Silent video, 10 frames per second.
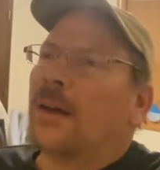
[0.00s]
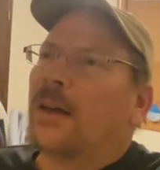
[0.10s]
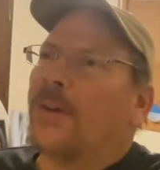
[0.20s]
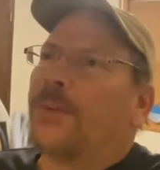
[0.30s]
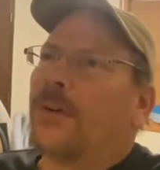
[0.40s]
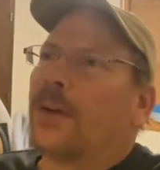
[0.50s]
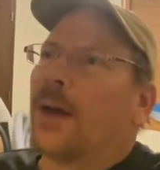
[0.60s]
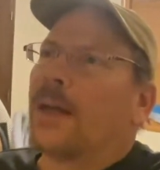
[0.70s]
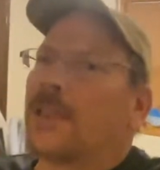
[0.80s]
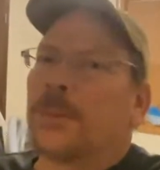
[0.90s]
if you're
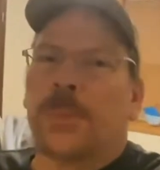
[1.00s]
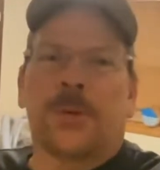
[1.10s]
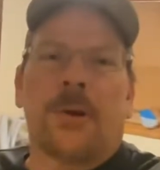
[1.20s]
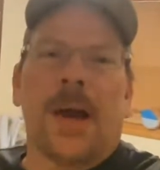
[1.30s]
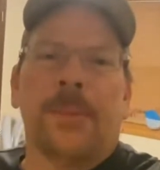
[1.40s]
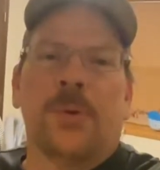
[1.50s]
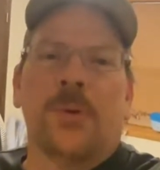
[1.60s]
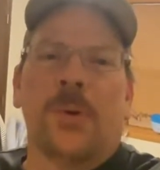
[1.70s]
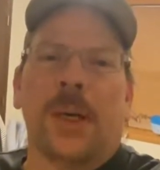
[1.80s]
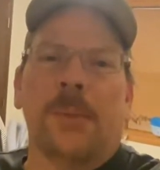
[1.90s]
not subscribed
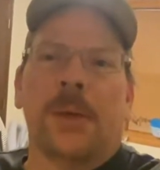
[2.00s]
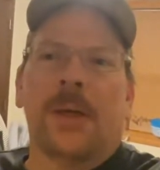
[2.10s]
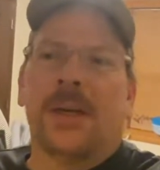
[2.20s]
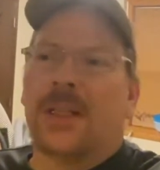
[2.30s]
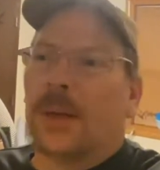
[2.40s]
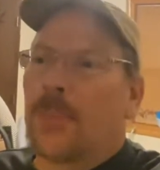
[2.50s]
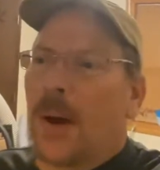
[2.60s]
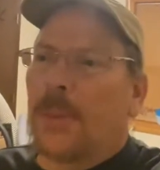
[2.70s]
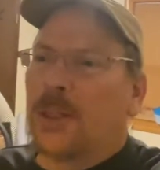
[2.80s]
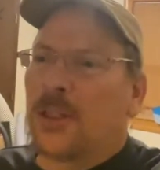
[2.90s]
to him, you
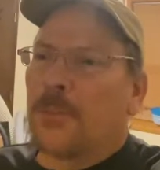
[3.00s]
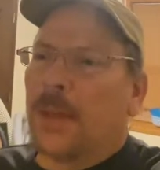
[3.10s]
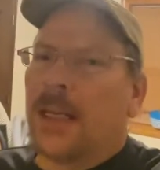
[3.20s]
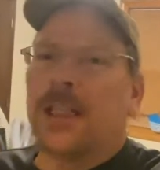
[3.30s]
probably should be.